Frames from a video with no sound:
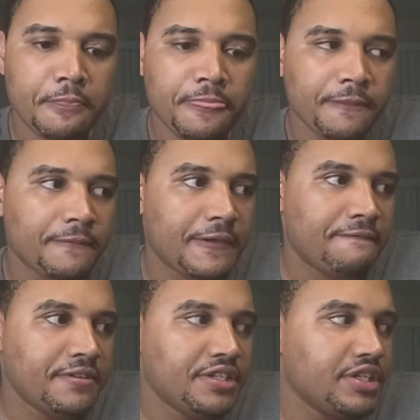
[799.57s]
if
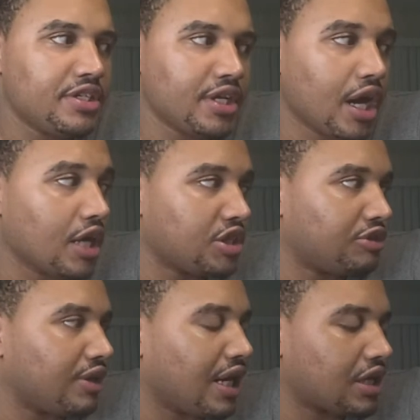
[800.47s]
this is
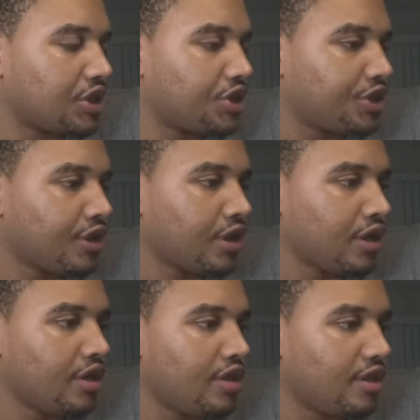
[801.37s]
Yasrach,
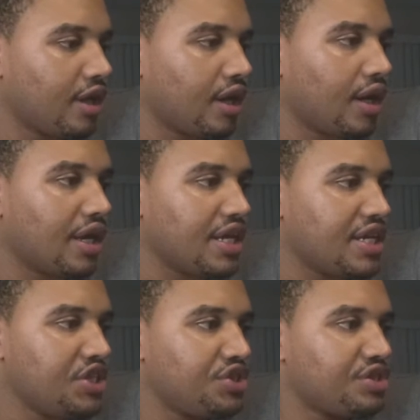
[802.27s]

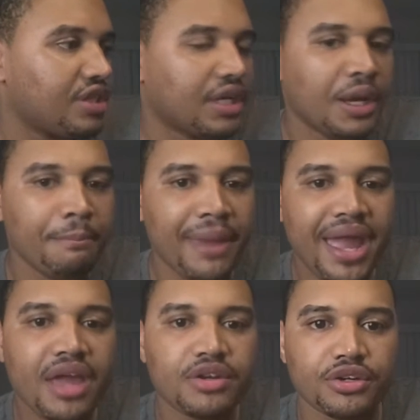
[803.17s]
he's just a
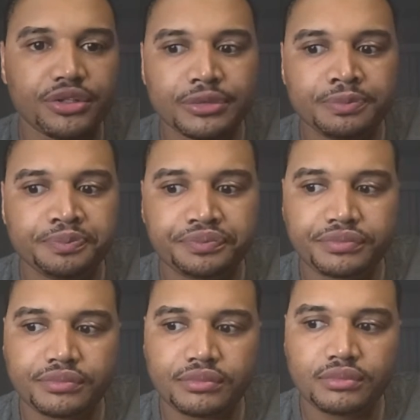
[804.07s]
commander
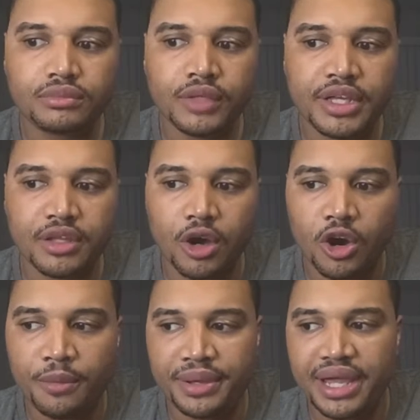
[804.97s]
in the
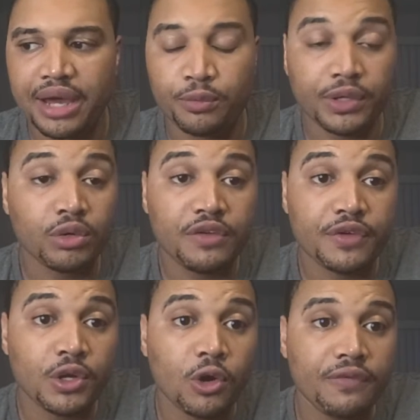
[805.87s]
army. We don't even
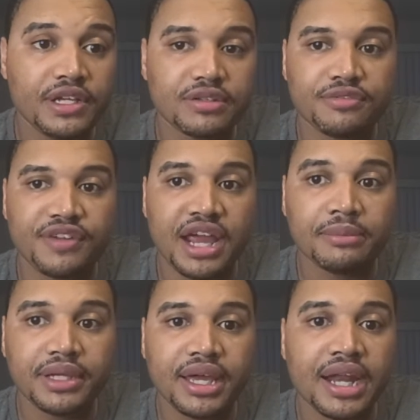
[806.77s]
know if he's a
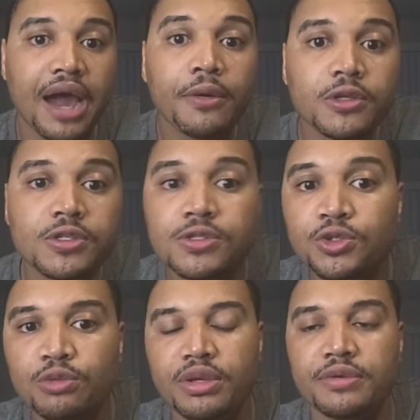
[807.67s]
family head. I would
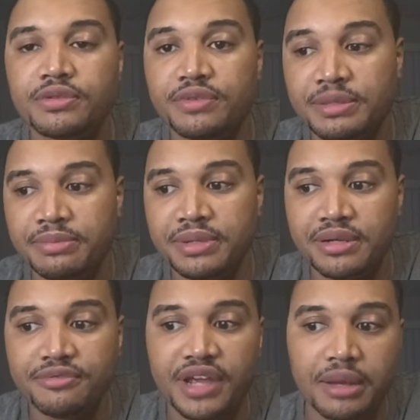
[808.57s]
assume he'd be a
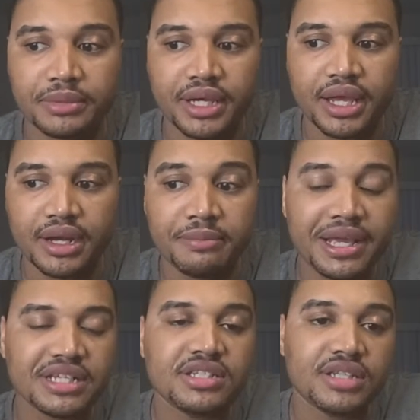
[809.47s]
family head. It
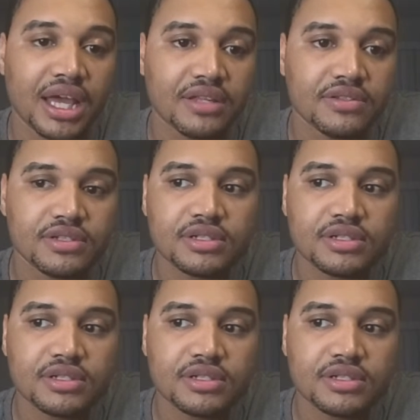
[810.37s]
makes sense.